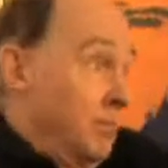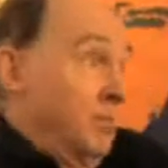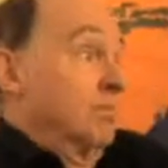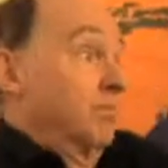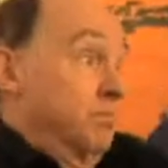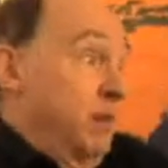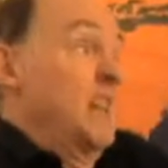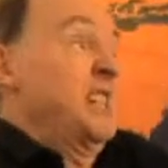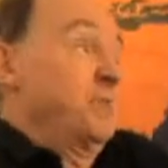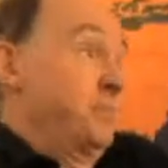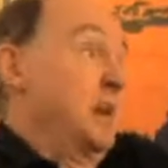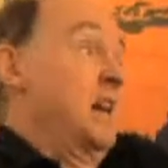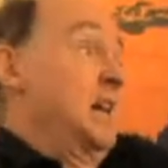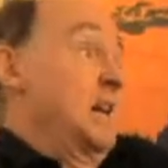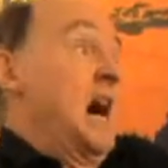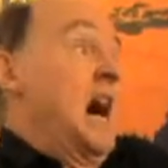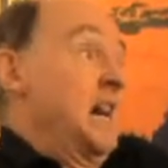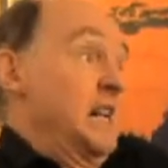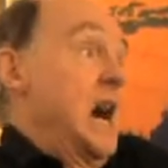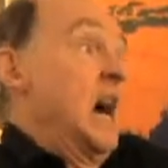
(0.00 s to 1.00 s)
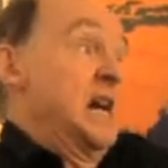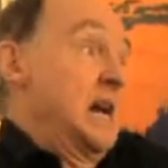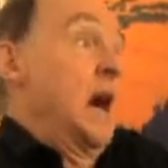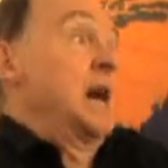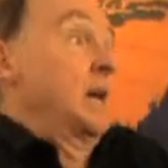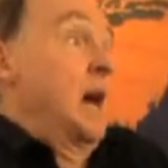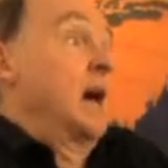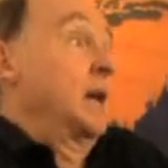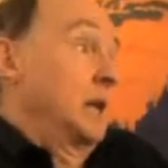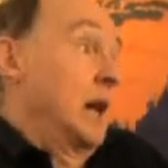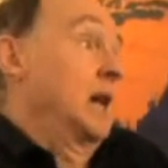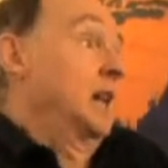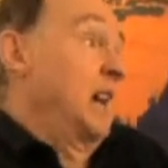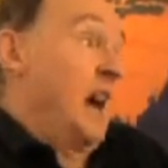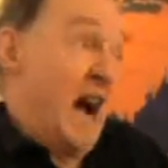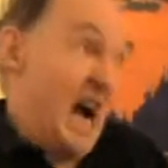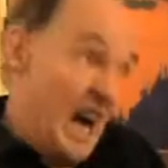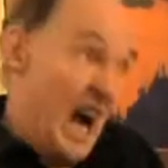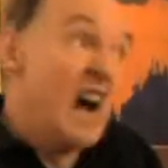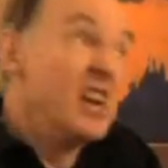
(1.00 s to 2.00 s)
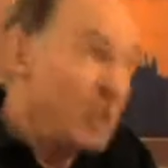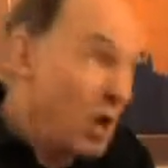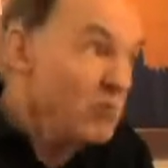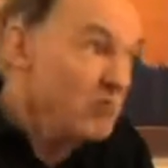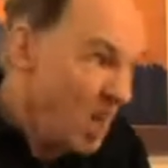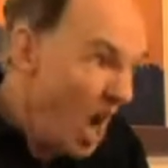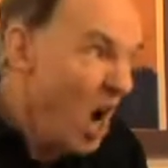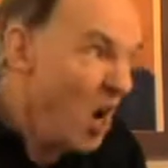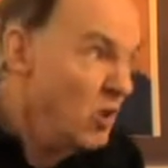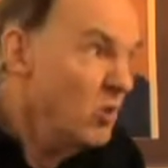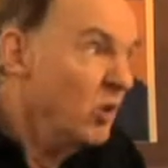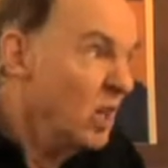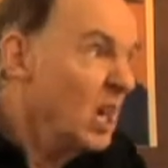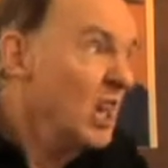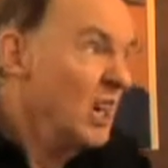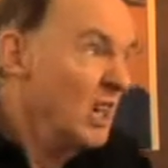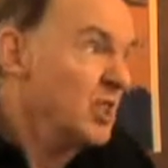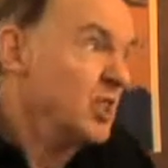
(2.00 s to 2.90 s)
bless me, lion, I don't know.